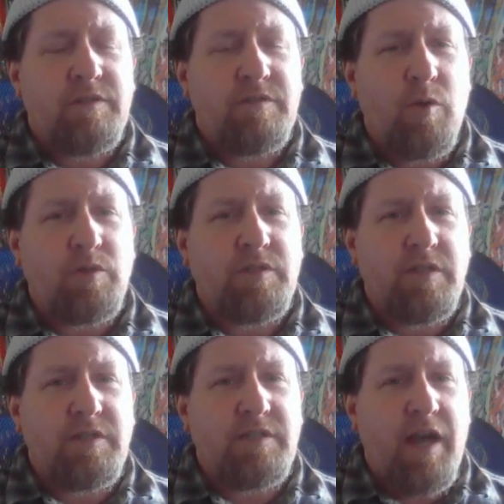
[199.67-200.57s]
It's always
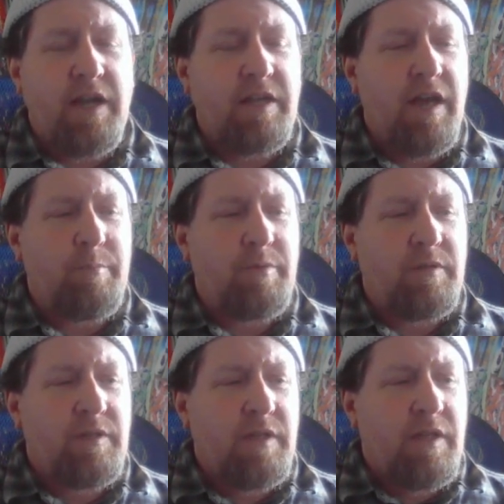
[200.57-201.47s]
good to tidy up
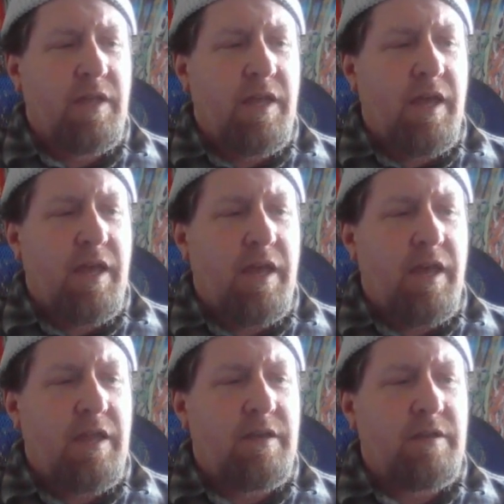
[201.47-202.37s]

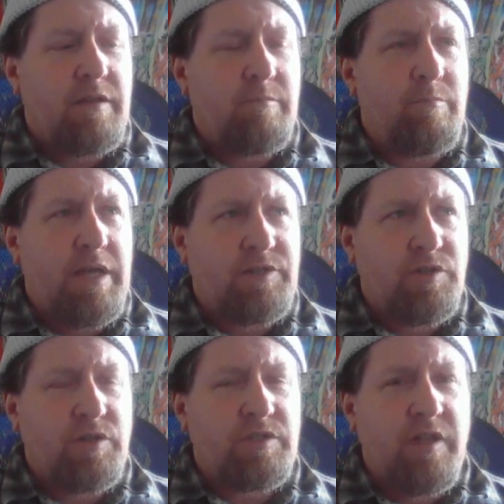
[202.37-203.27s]
and make
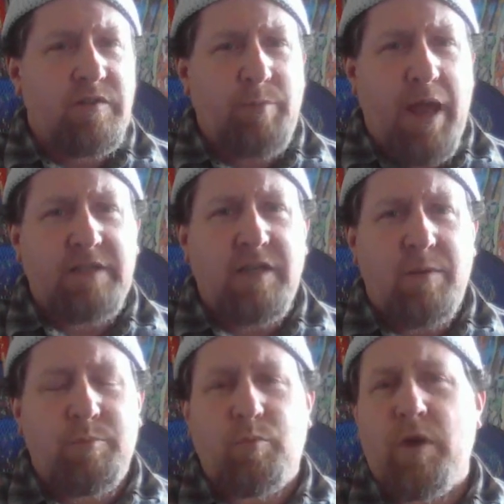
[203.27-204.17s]
sure your stuff's backed
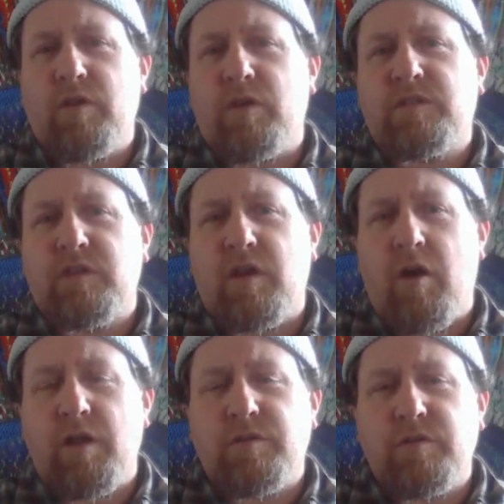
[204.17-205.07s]
up, whether it's
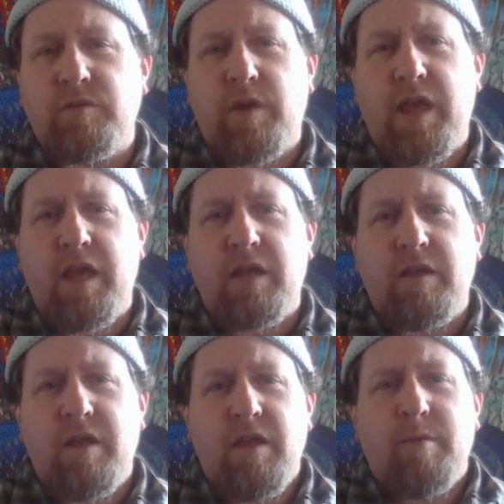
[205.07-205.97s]
onto
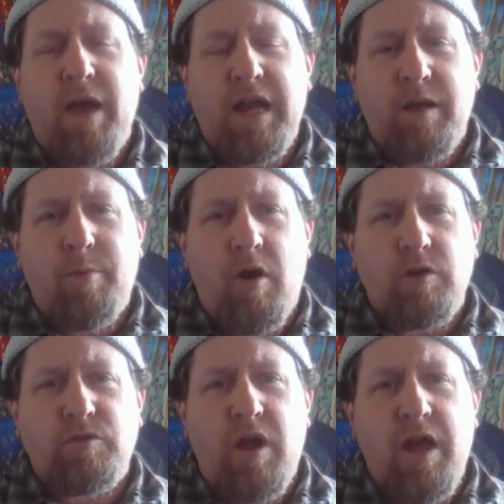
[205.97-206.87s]
a backup
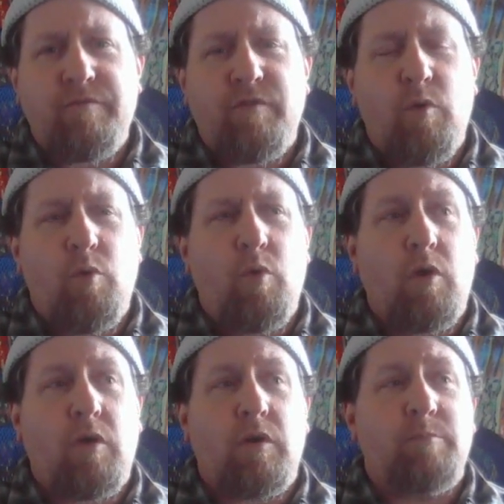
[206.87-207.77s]
hard drive
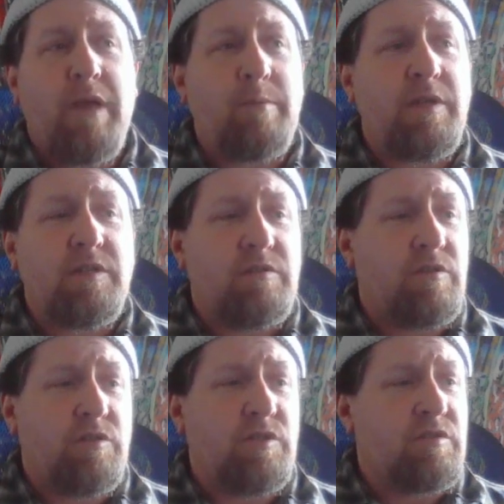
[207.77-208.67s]
or maybe
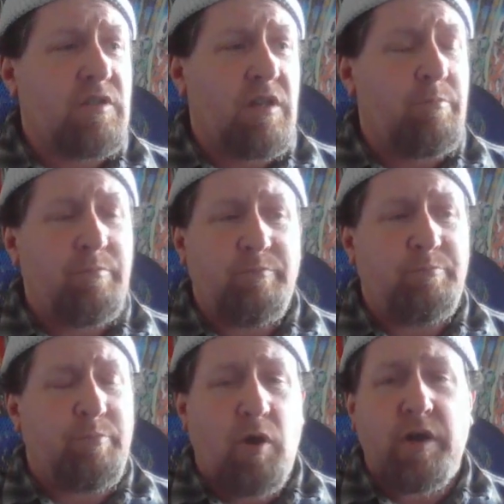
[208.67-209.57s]
you're just going to
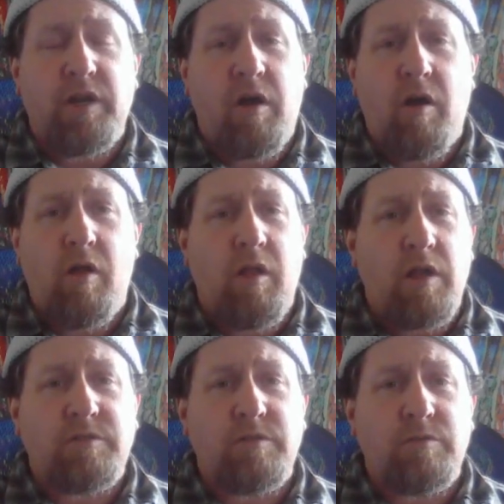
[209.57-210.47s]
burn it all
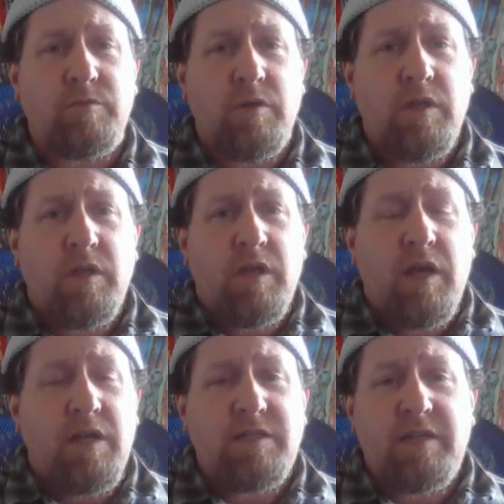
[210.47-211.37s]
onto
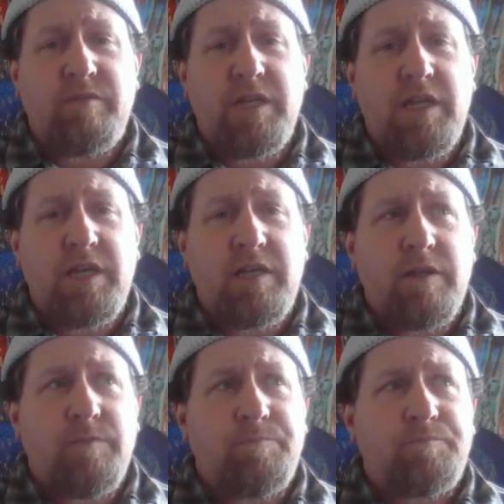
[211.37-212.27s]
a DVD